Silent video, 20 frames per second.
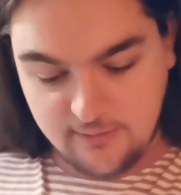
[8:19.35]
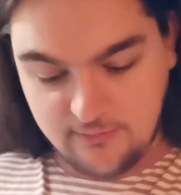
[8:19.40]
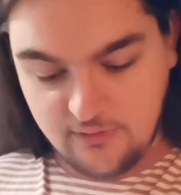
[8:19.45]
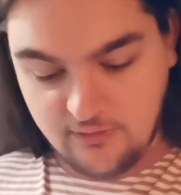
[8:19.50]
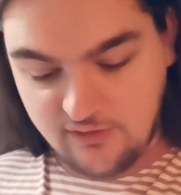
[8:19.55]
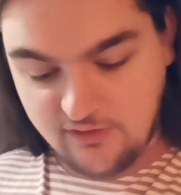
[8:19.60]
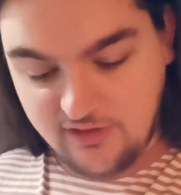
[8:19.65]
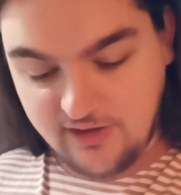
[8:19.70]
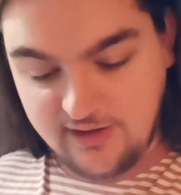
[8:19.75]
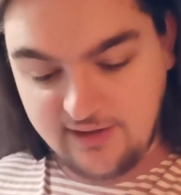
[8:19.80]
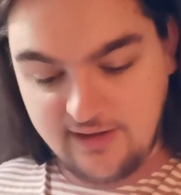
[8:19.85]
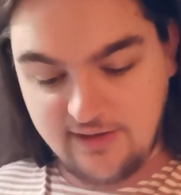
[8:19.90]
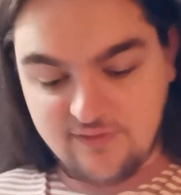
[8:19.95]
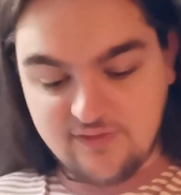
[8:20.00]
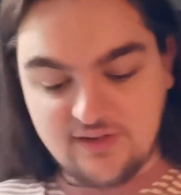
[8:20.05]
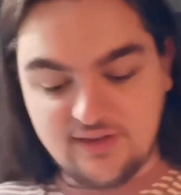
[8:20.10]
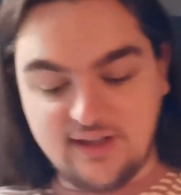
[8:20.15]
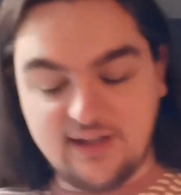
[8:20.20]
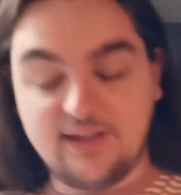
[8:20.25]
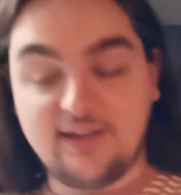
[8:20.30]
Let me know what you think.
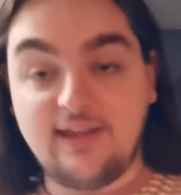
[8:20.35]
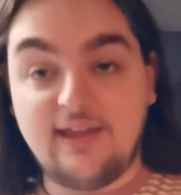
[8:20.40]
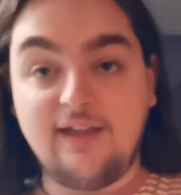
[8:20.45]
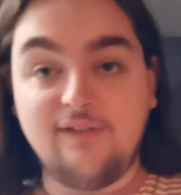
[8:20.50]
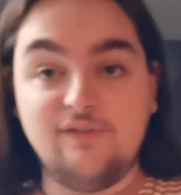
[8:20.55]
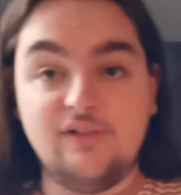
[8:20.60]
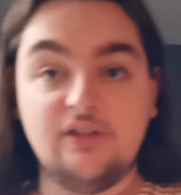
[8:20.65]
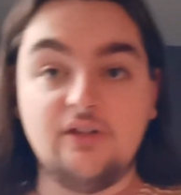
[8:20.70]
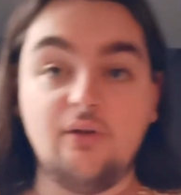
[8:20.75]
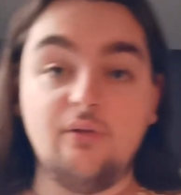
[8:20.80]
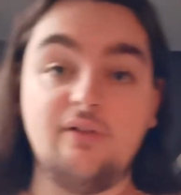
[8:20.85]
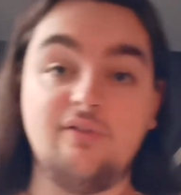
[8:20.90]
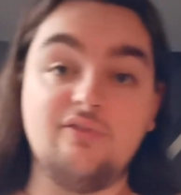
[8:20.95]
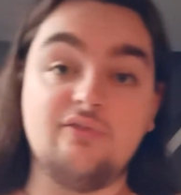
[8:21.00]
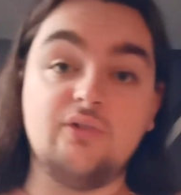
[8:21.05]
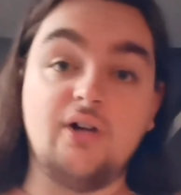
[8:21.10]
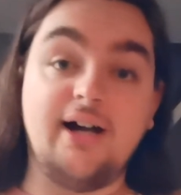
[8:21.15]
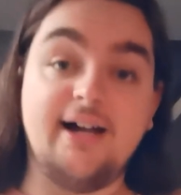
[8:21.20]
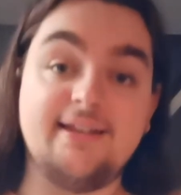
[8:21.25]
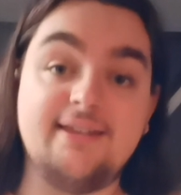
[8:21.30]
If you like it, if you don't, if
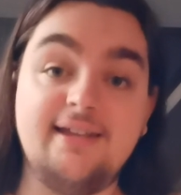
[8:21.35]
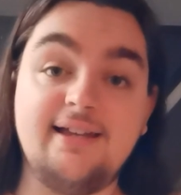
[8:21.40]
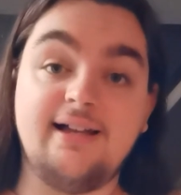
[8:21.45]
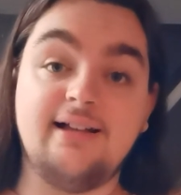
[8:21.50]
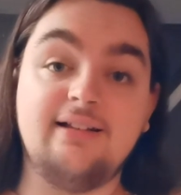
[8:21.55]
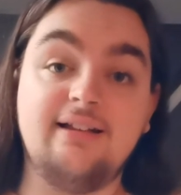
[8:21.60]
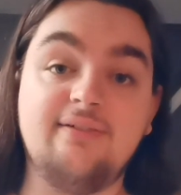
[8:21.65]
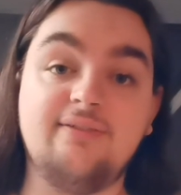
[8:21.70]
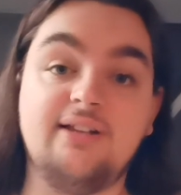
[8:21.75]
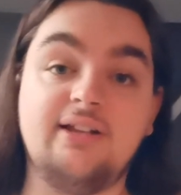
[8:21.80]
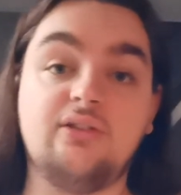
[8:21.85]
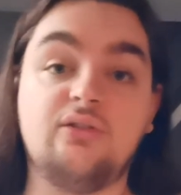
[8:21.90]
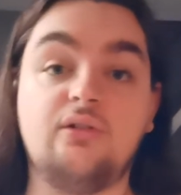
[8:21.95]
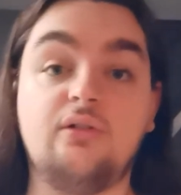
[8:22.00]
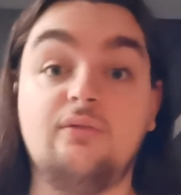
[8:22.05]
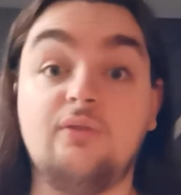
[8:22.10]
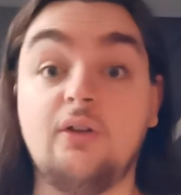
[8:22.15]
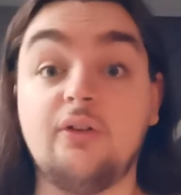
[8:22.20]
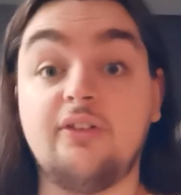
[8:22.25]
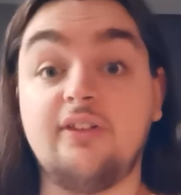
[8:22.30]
you've not had it, I'll leave a link
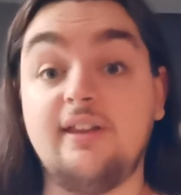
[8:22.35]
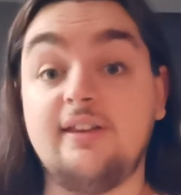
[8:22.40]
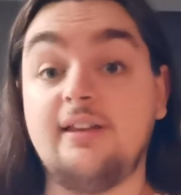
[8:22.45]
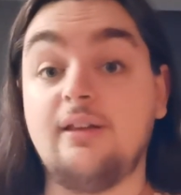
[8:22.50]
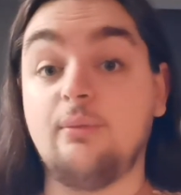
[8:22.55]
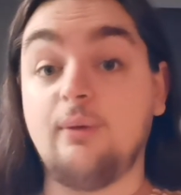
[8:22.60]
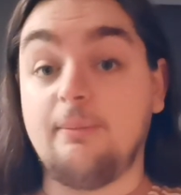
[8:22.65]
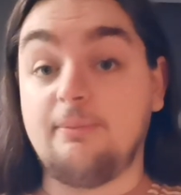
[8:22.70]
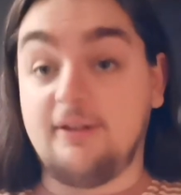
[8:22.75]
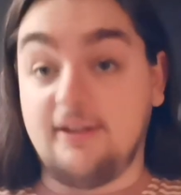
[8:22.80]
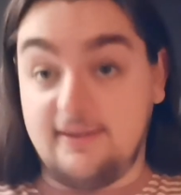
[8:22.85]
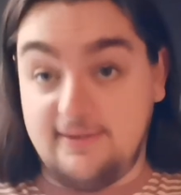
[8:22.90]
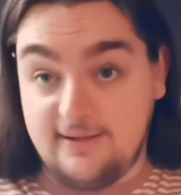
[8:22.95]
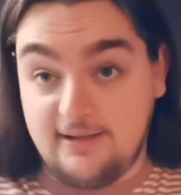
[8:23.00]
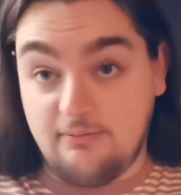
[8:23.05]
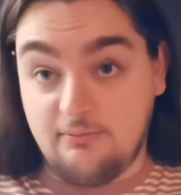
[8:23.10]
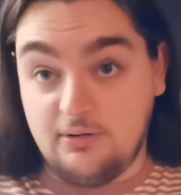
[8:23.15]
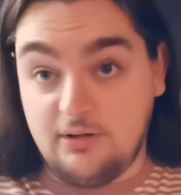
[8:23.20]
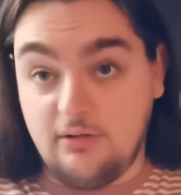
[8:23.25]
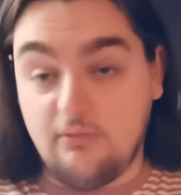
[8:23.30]
to Vault City's website
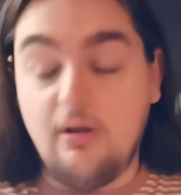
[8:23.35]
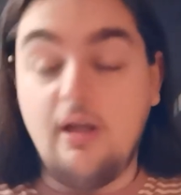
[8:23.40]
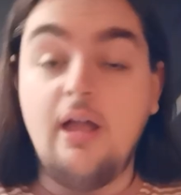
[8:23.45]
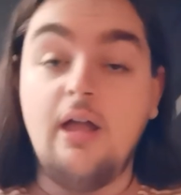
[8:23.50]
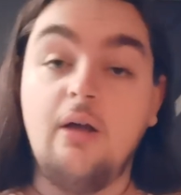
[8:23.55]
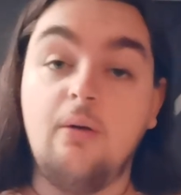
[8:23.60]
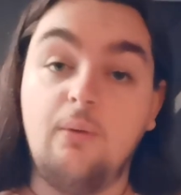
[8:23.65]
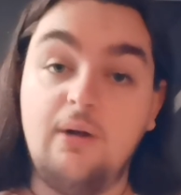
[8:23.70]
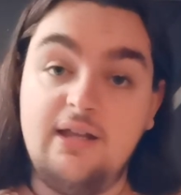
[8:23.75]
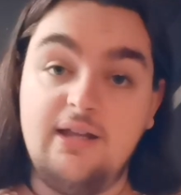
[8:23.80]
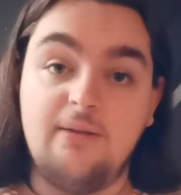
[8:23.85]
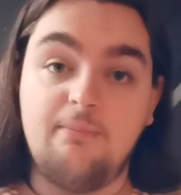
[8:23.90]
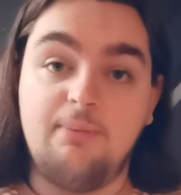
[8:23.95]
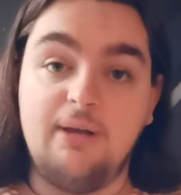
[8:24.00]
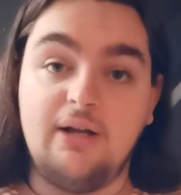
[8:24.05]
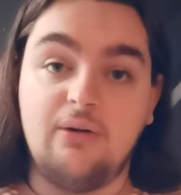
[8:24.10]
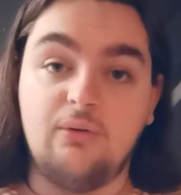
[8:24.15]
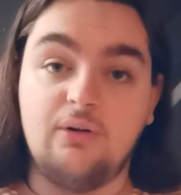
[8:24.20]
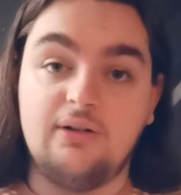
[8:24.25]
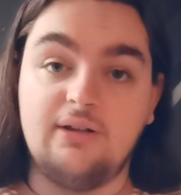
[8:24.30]
down below, where you can
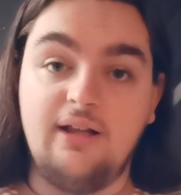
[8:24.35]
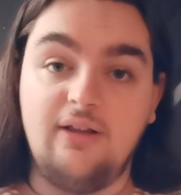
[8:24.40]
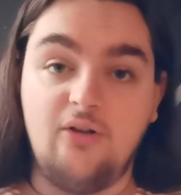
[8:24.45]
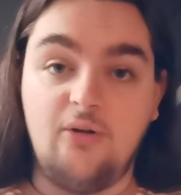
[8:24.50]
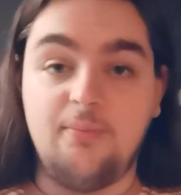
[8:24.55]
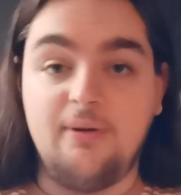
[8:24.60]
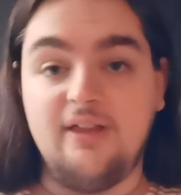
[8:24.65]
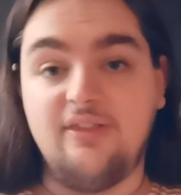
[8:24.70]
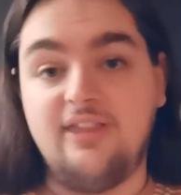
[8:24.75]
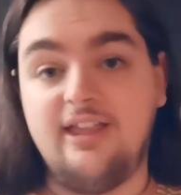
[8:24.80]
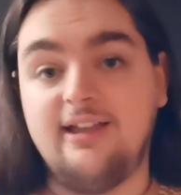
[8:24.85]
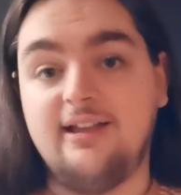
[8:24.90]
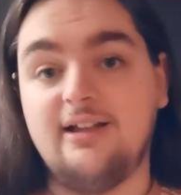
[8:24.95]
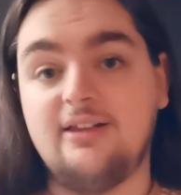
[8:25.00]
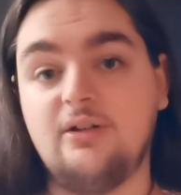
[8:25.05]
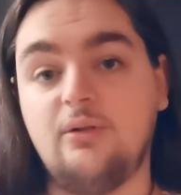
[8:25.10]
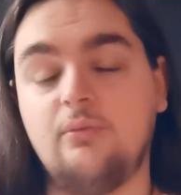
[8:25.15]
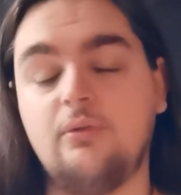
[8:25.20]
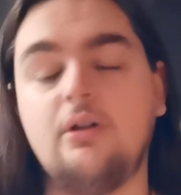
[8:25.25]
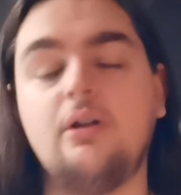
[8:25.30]
pick one of these up. I
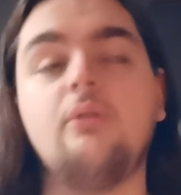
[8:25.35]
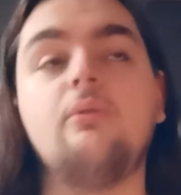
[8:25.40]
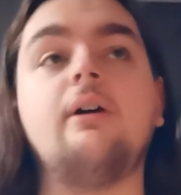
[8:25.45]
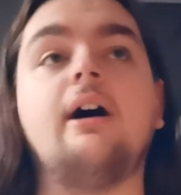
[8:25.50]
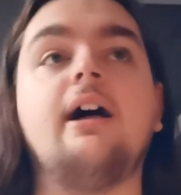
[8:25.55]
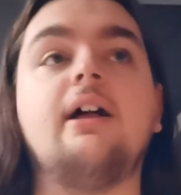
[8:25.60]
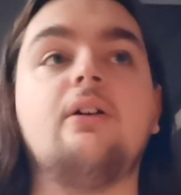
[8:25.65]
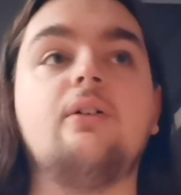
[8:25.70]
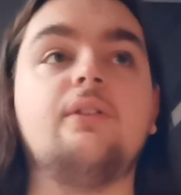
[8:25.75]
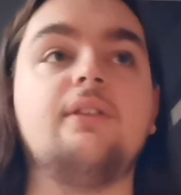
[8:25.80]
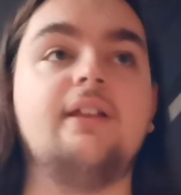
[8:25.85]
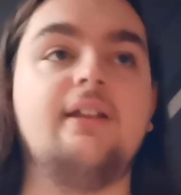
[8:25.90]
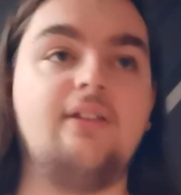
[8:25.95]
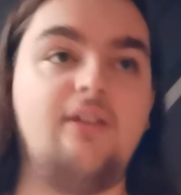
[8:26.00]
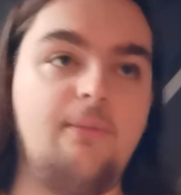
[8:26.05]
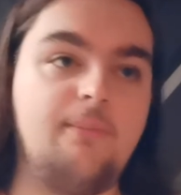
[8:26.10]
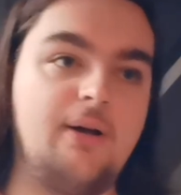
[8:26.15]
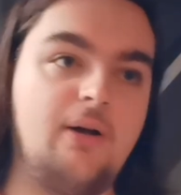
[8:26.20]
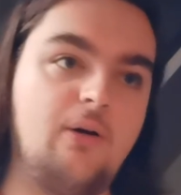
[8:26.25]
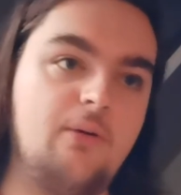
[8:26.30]
got
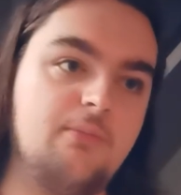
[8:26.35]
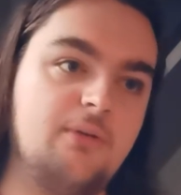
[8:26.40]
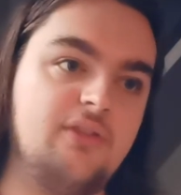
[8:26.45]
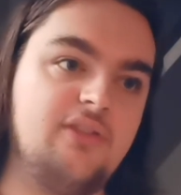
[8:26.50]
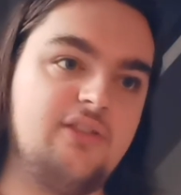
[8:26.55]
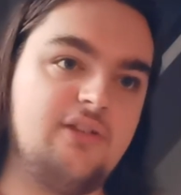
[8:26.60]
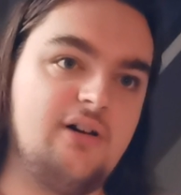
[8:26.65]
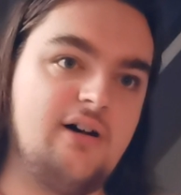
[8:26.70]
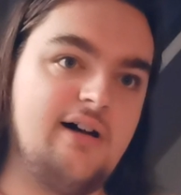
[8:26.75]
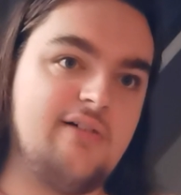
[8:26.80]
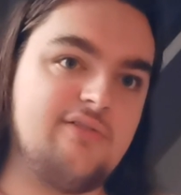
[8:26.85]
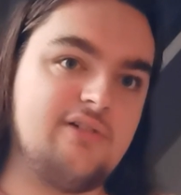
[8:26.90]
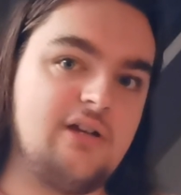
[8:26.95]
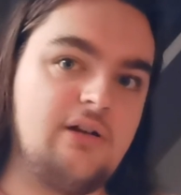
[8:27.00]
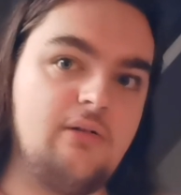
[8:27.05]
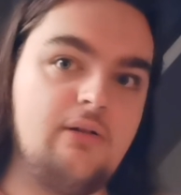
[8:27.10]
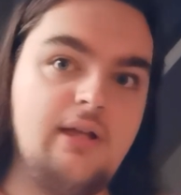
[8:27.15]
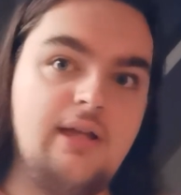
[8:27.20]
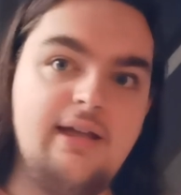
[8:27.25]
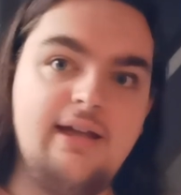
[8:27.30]
this about a month and a half
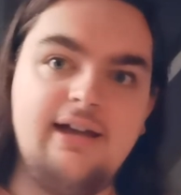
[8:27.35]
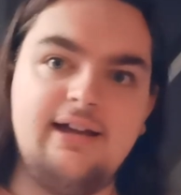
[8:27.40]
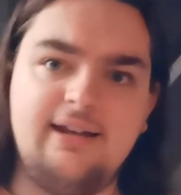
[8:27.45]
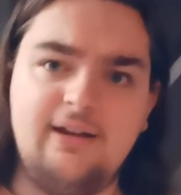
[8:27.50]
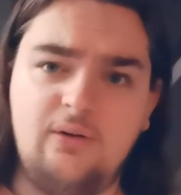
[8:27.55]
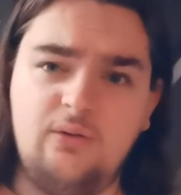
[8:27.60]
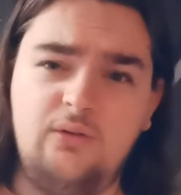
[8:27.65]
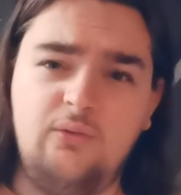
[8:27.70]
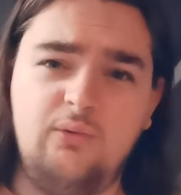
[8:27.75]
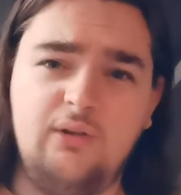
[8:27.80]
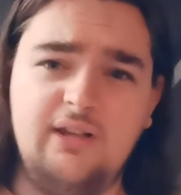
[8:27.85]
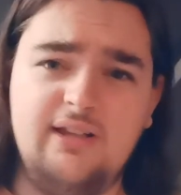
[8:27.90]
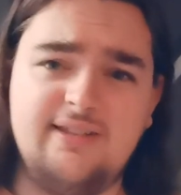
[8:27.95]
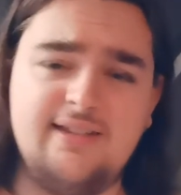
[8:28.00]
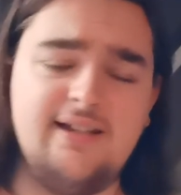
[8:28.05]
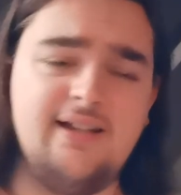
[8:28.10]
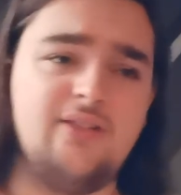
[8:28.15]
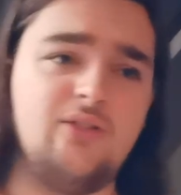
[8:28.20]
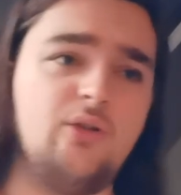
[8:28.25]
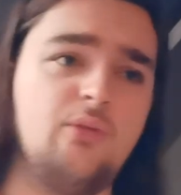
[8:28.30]
ago, and it only really
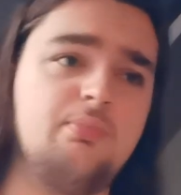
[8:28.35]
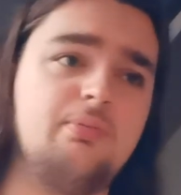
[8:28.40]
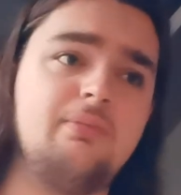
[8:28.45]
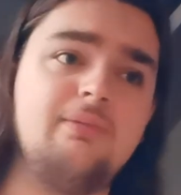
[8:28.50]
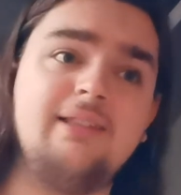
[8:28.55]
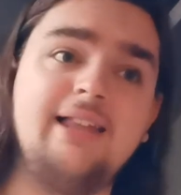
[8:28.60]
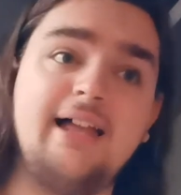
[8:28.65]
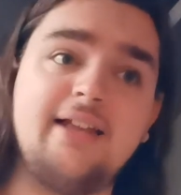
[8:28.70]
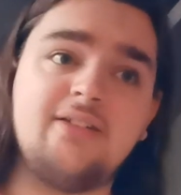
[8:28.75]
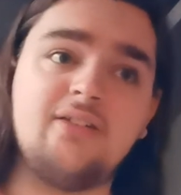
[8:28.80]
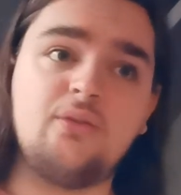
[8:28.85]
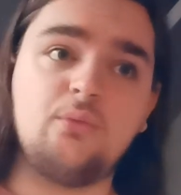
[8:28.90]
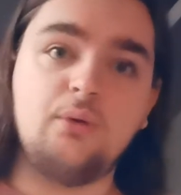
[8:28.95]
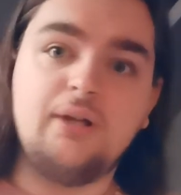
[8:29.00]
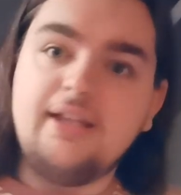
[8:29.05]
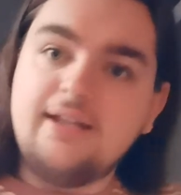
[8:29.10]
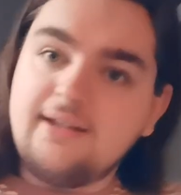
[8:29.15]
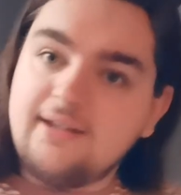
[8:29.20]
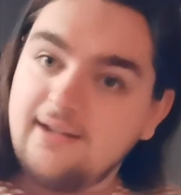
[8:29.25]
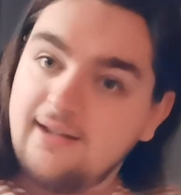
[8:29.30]
turned up last
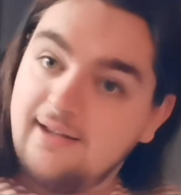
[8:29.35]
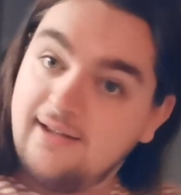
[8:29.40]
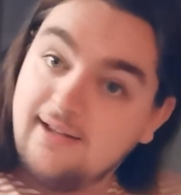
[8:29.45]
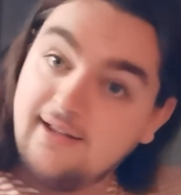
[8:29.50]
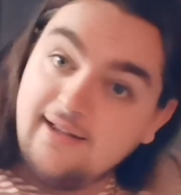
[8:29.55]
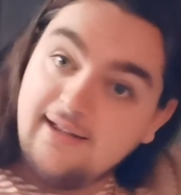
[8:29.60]
week.